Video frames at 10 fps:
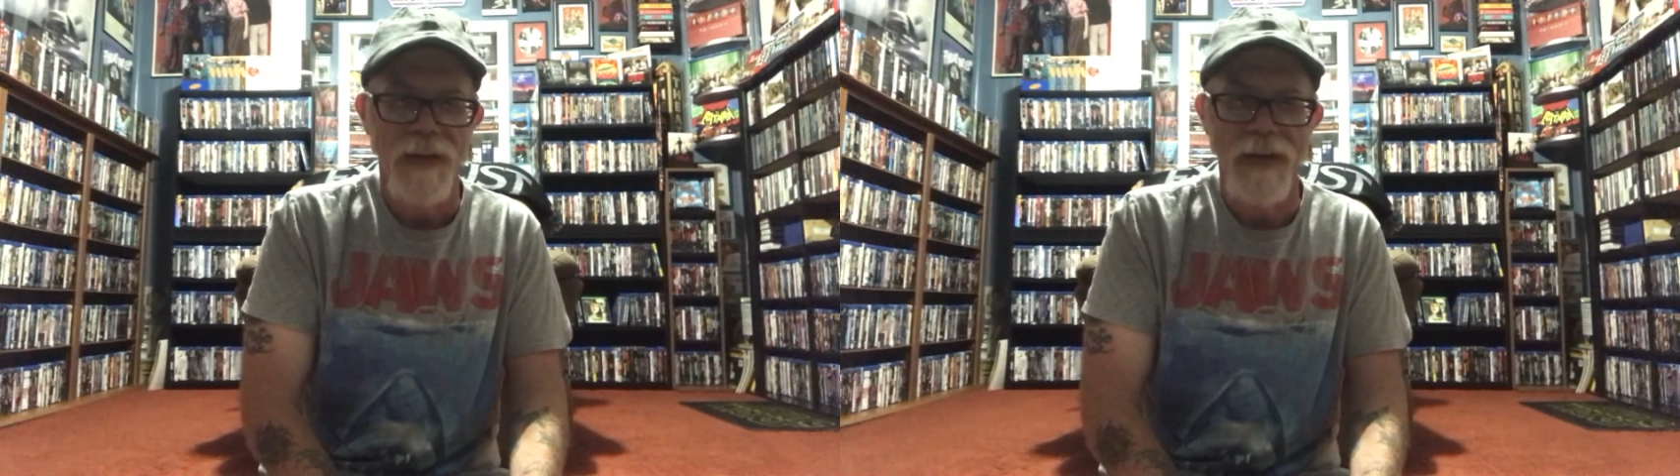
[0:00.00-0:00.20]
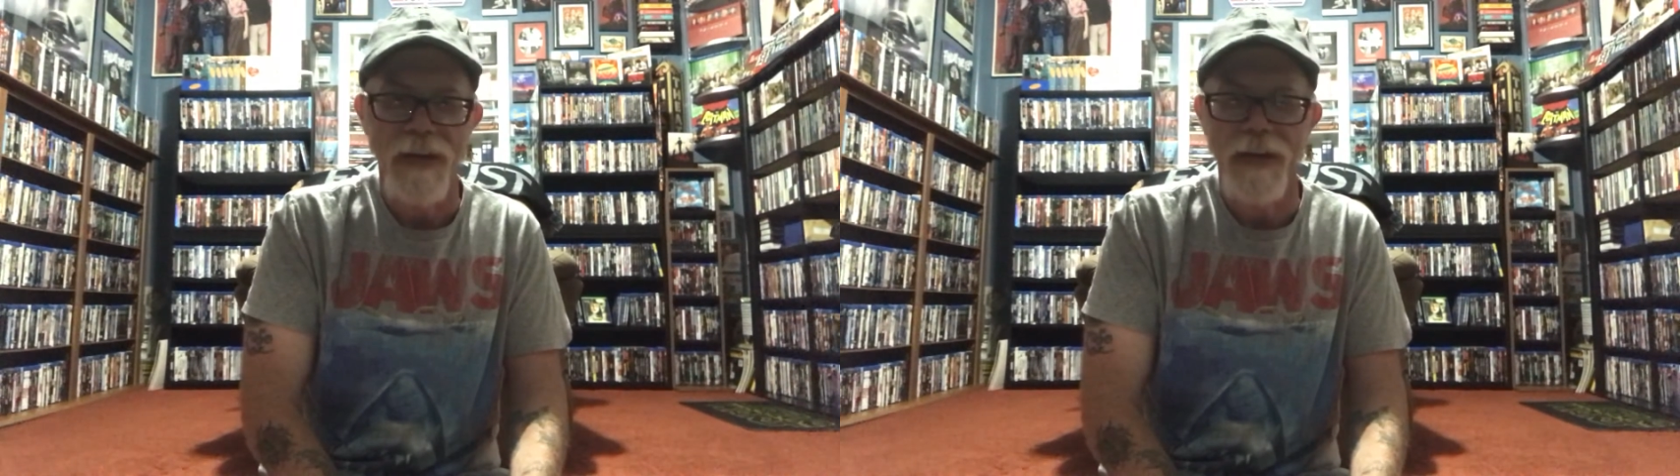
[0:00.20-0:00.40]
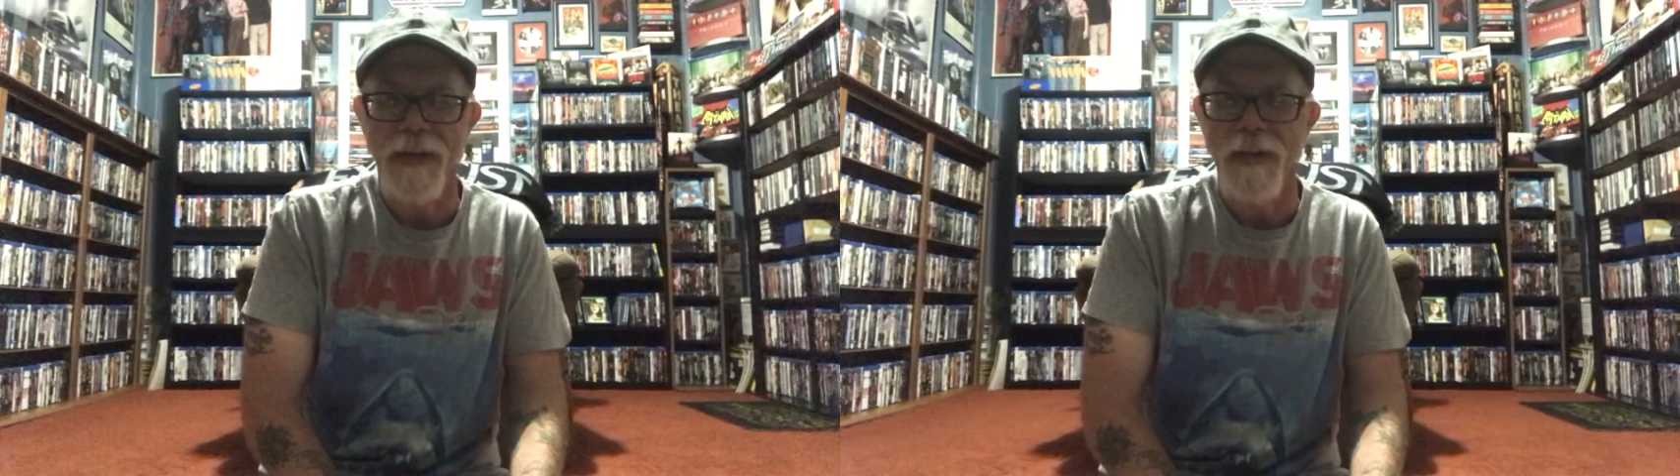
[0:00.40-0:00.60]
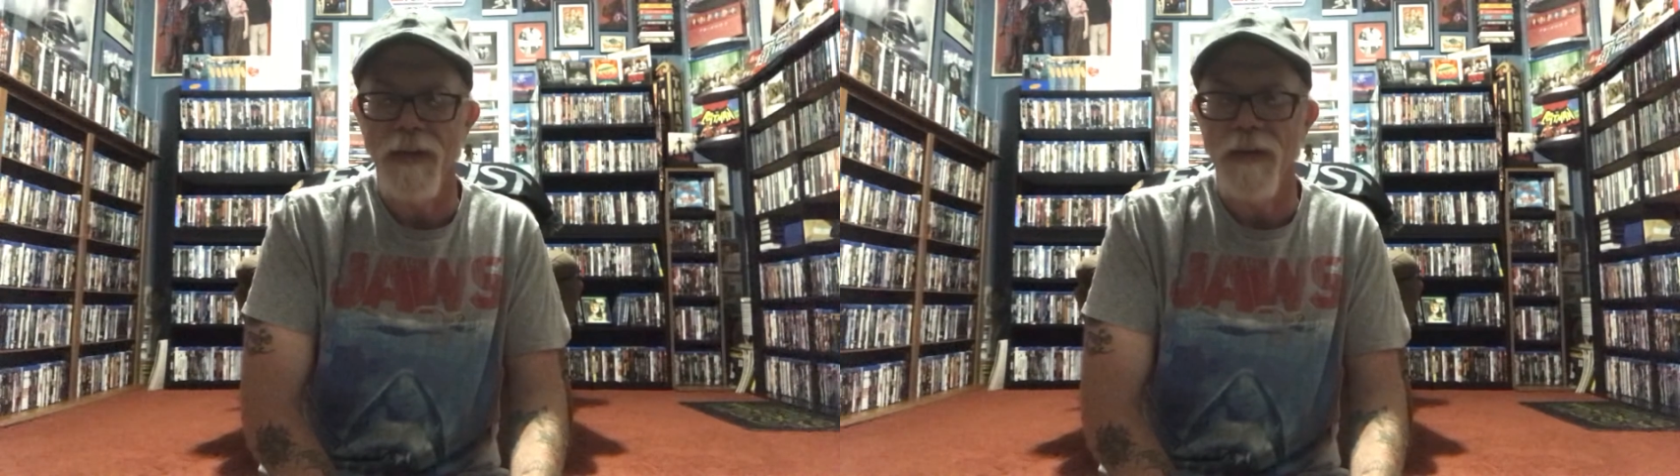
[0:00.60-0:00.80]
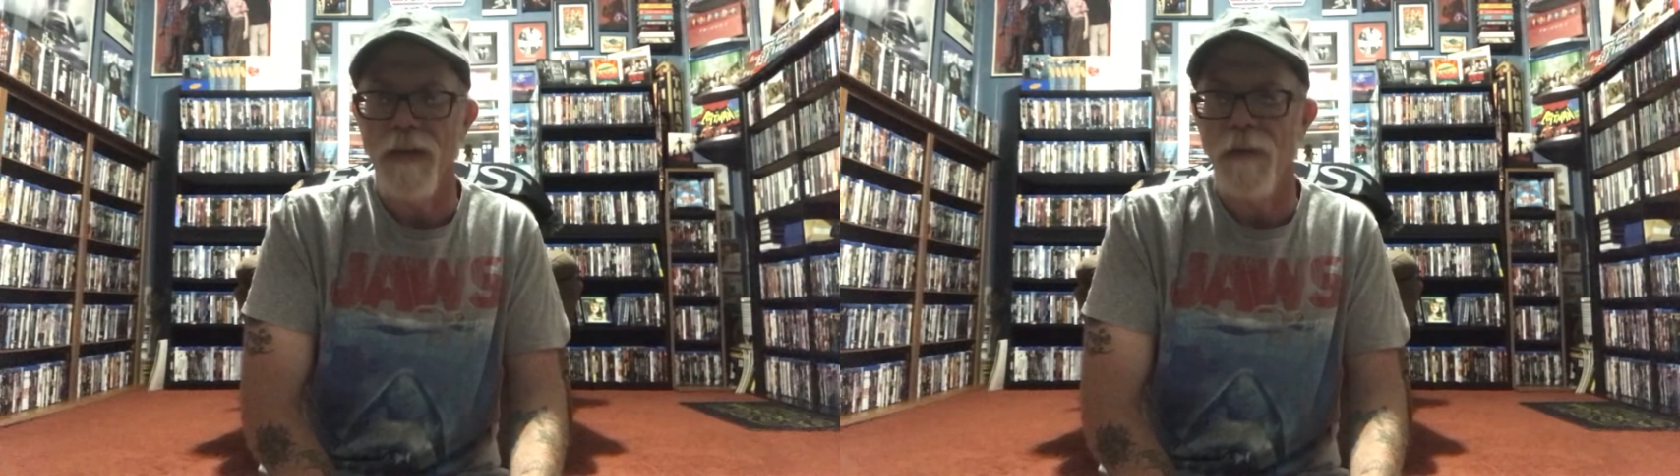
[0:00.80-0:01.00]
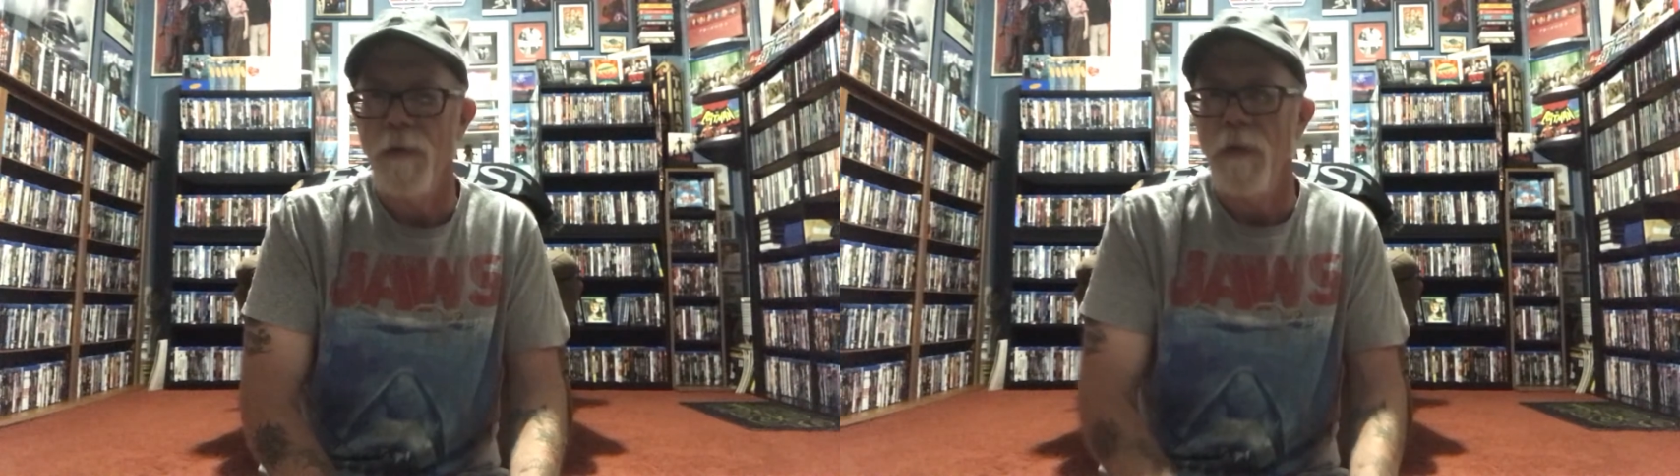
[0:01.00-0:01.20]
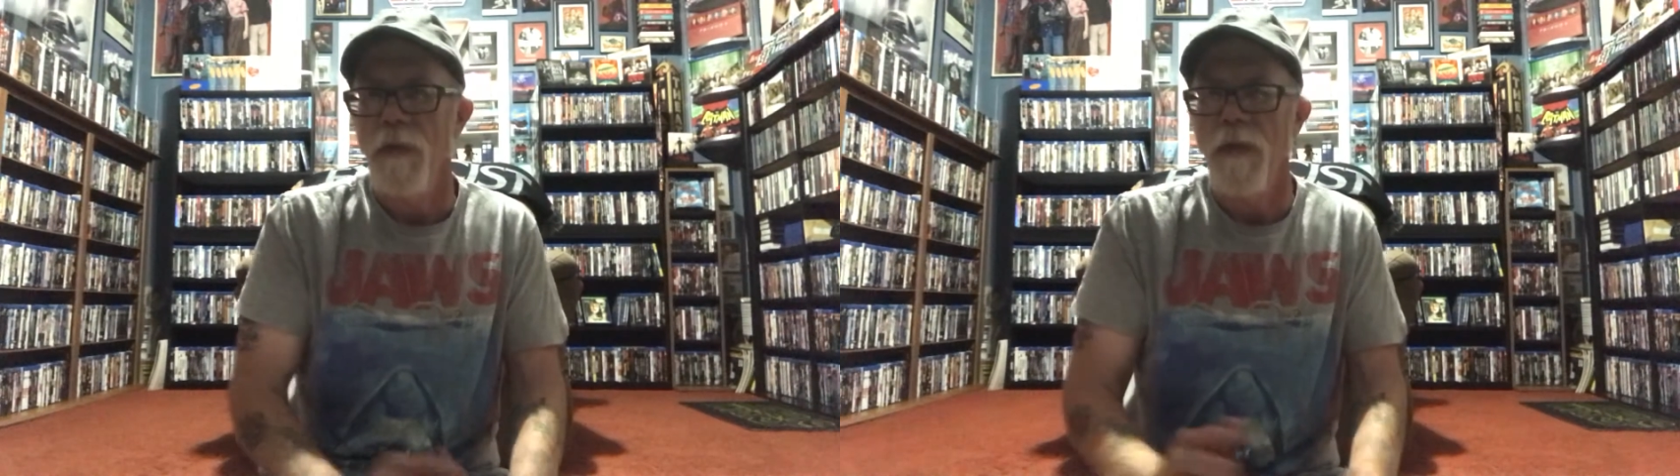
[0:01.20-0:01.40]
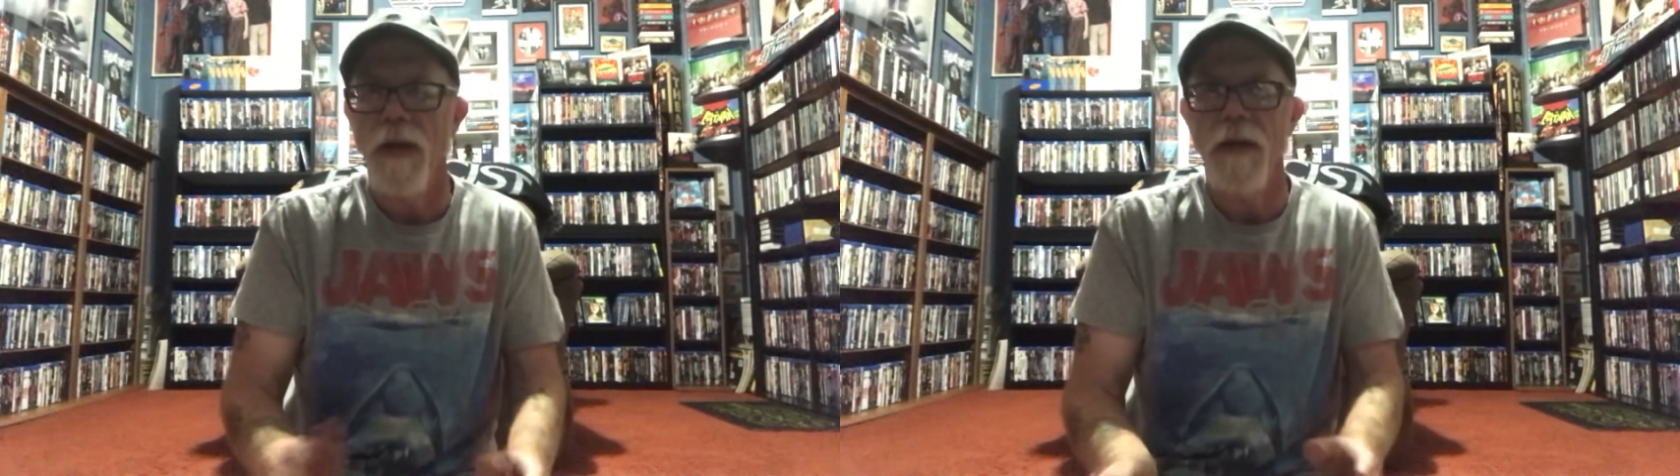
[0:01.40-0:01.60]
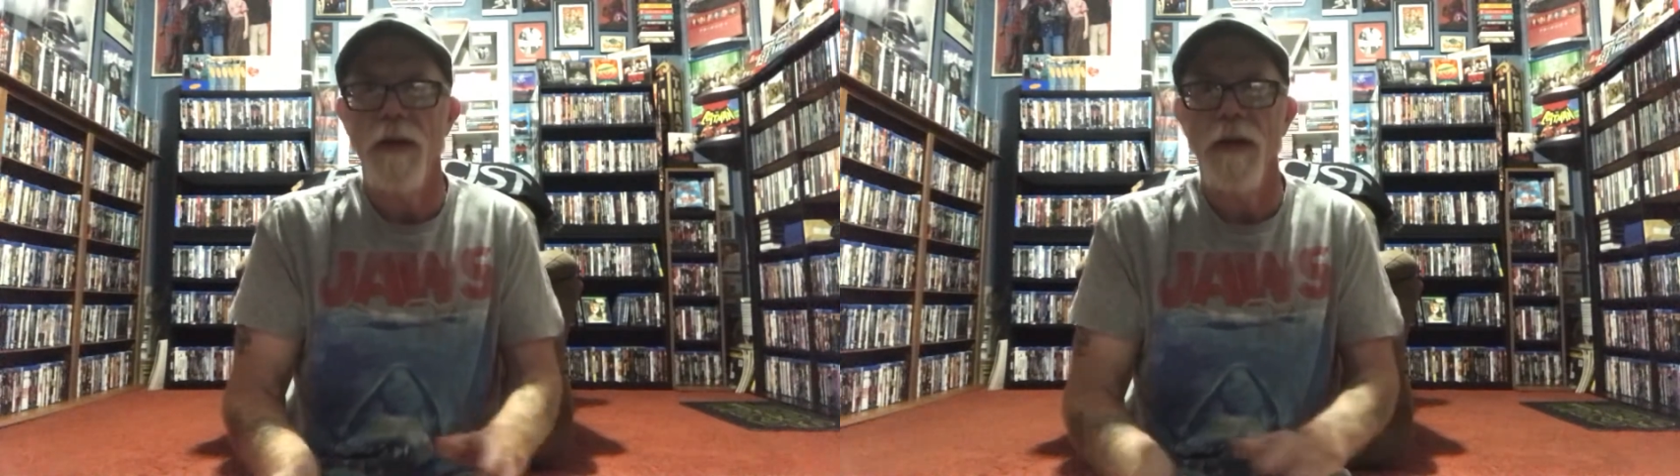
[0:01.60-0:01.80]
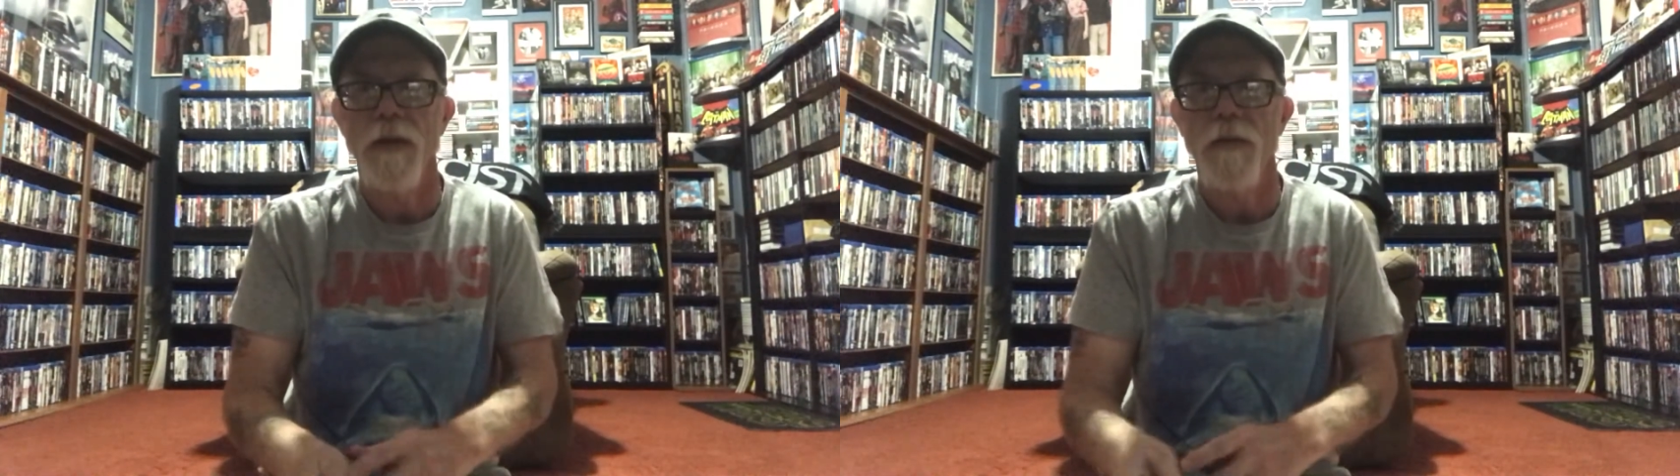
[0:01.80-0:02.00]
And that
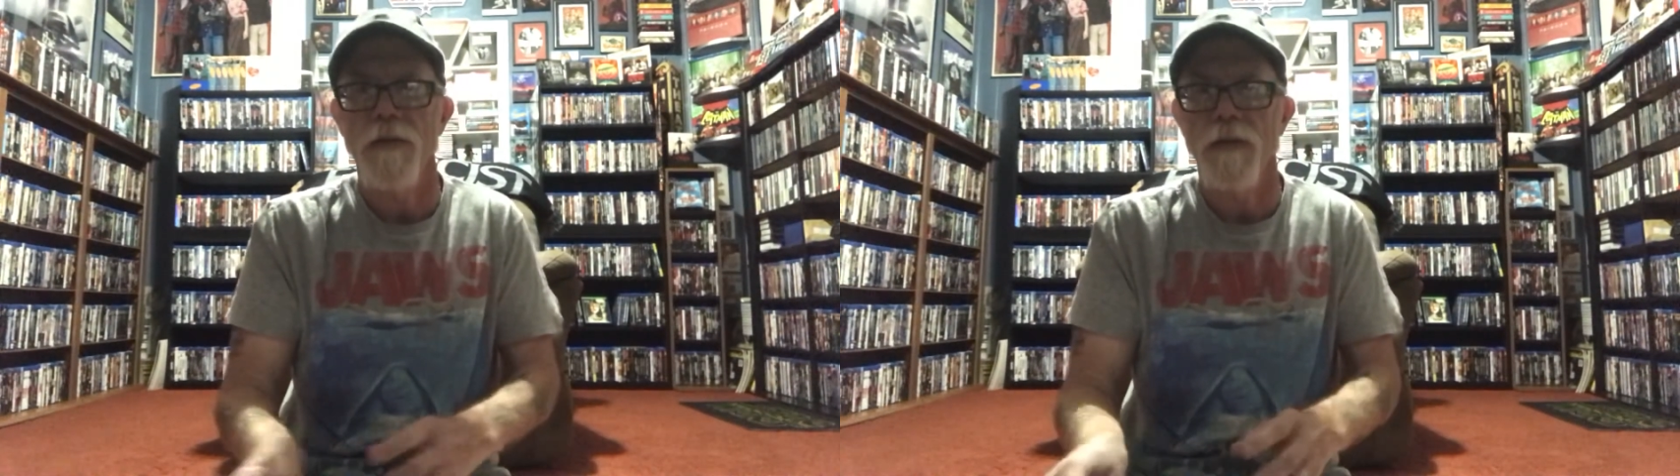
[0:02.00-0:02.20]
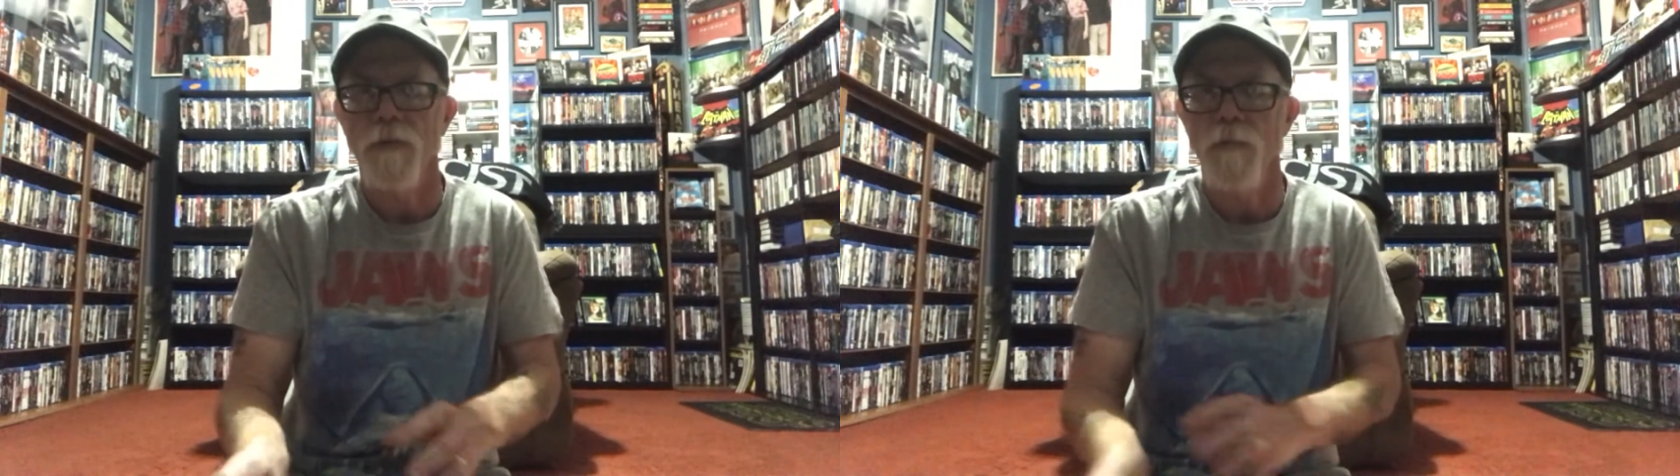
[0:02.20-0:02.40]
night you hear like